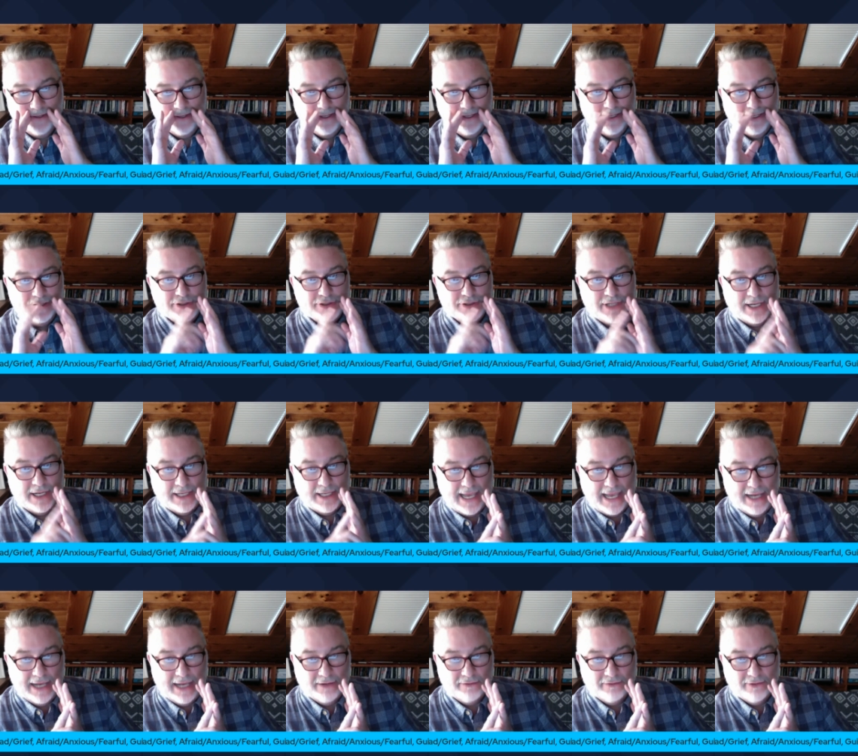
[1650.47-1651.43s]
Check
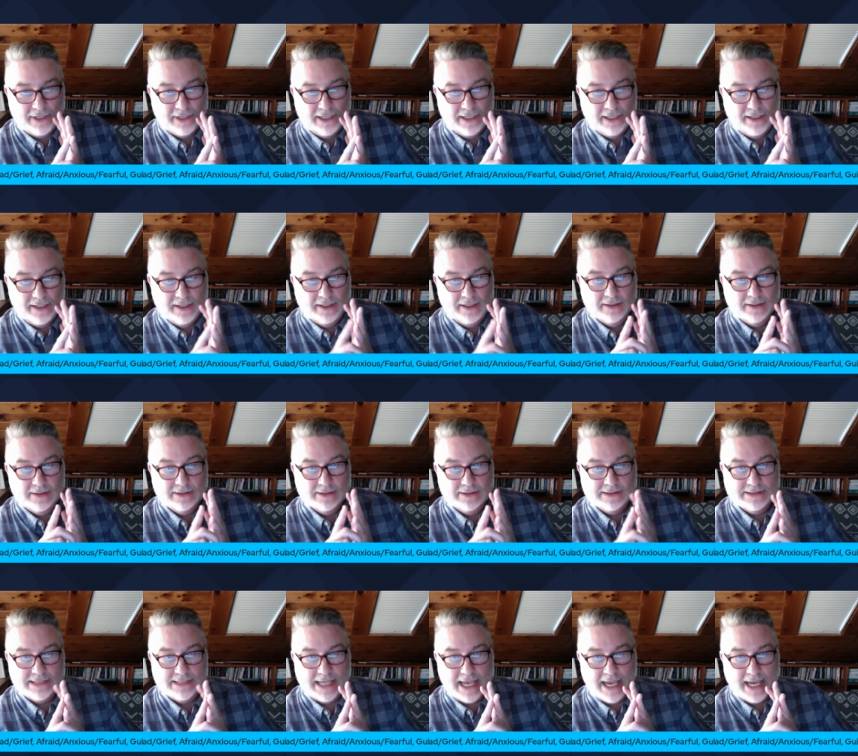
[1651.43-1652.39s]
angry,
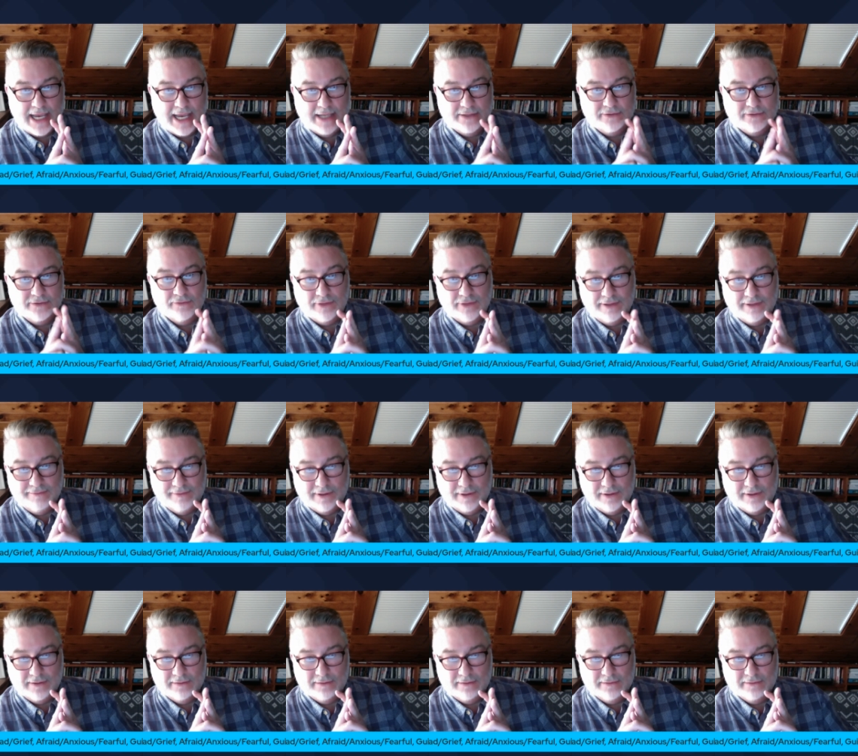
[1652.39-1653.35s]
sad,
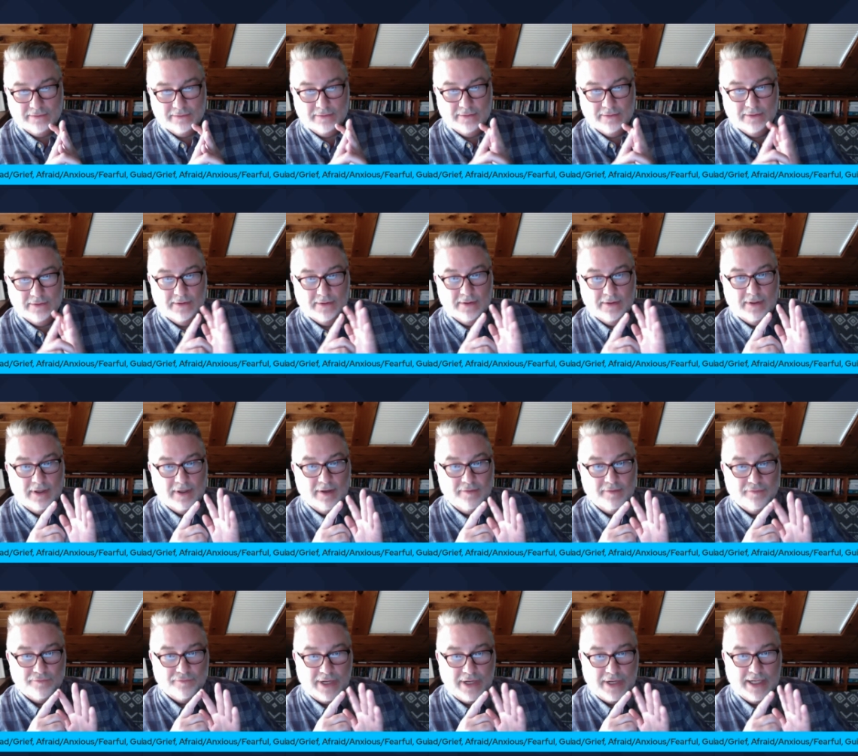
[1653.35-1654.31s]
grieving,
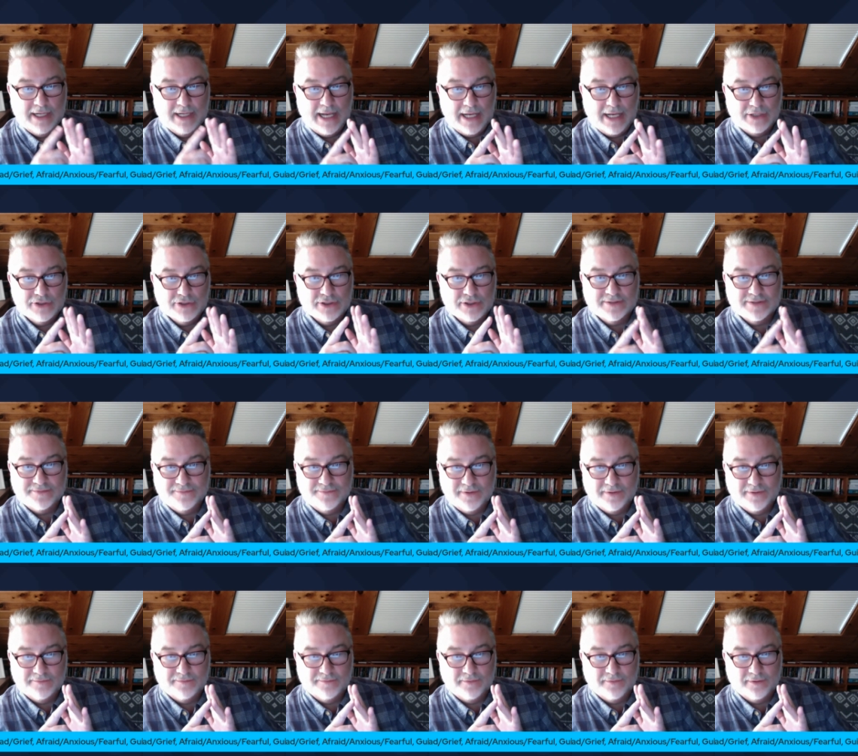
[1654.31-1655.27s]
afraid, anxious,
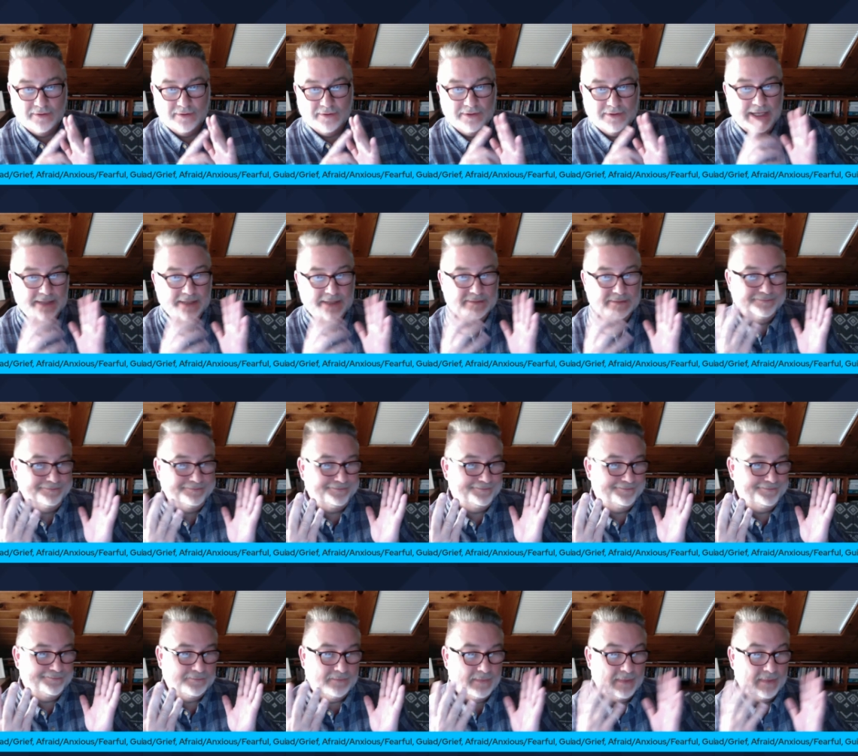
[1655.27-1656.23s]
fearful. That
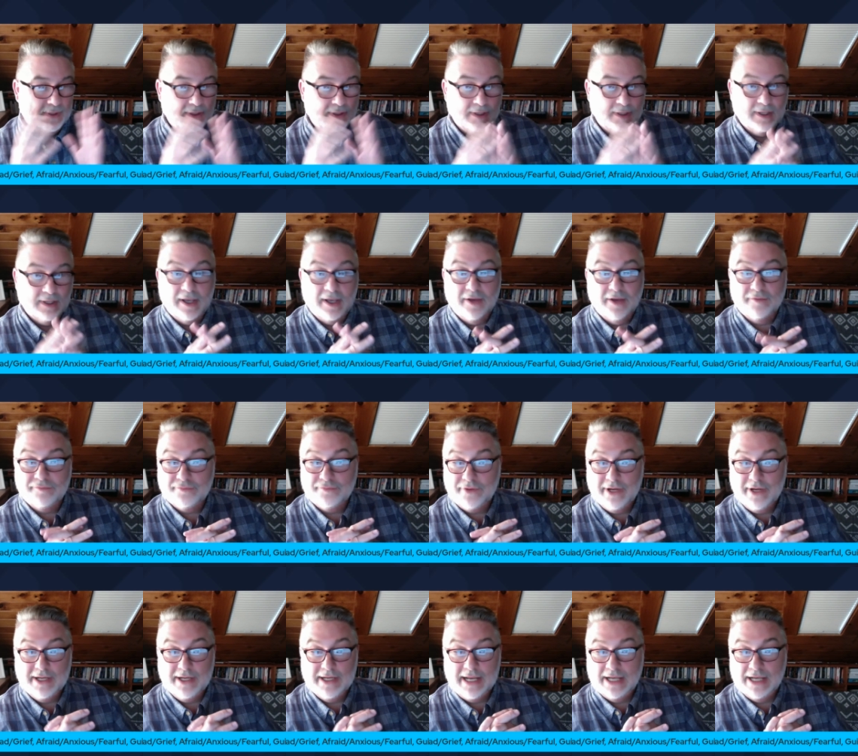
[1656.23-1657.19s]

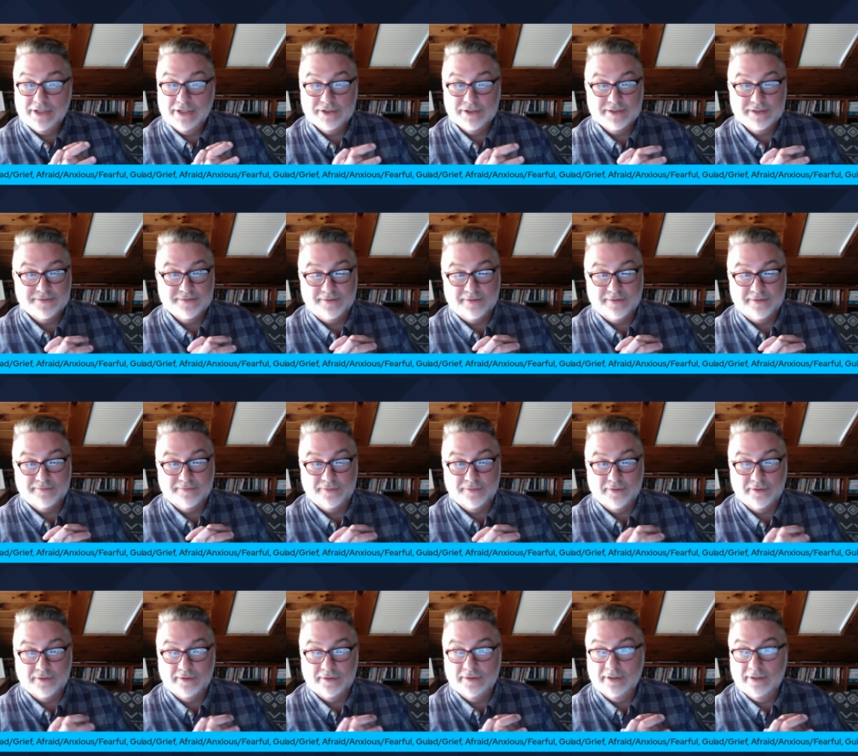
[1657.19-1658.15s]
afraid, anxious,
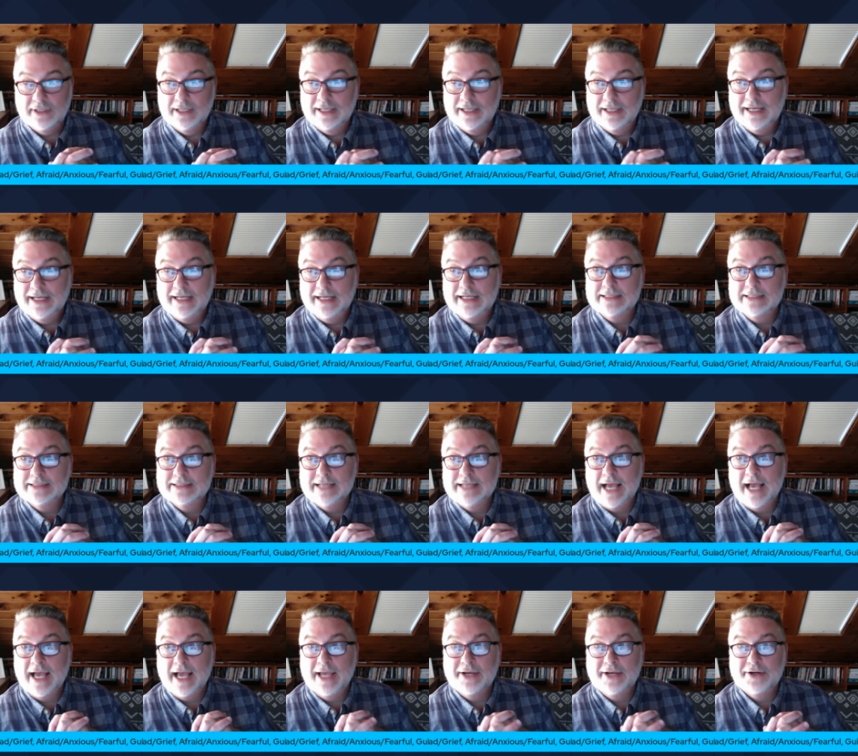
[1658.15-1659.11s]
fearful, an
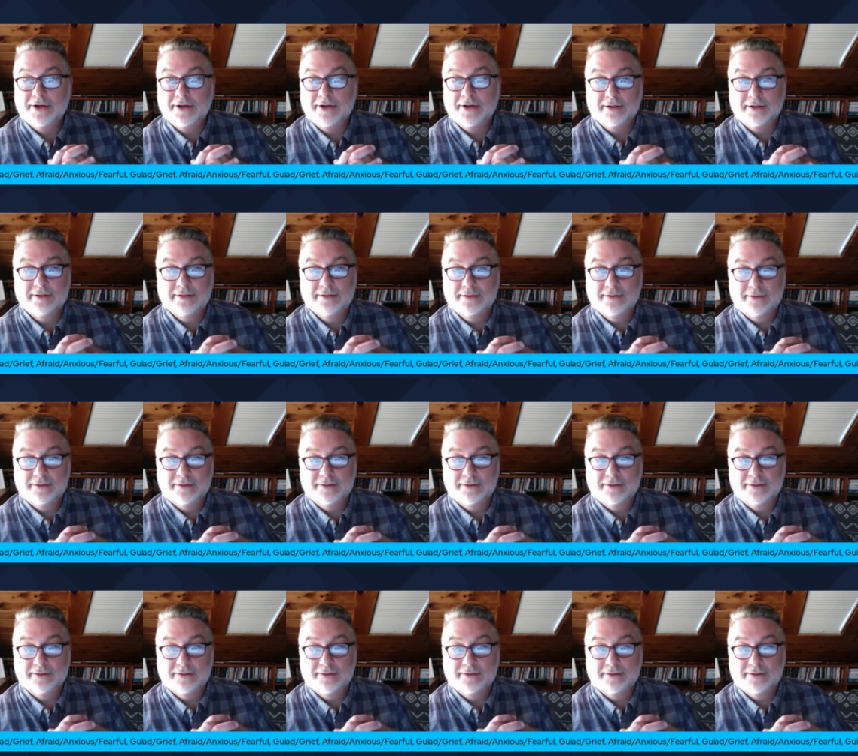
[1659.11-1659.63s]
entire